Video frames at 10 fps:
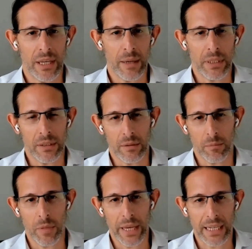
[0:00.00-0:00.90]
but
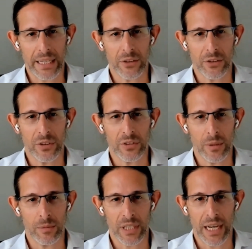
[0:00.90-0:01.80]
healthcare
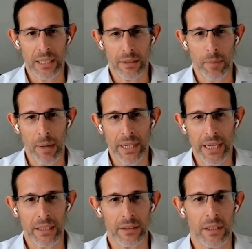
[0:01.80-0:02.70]
systems and public
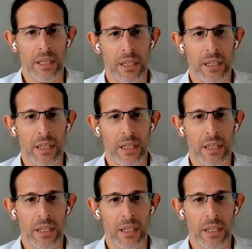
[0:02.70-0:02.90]
health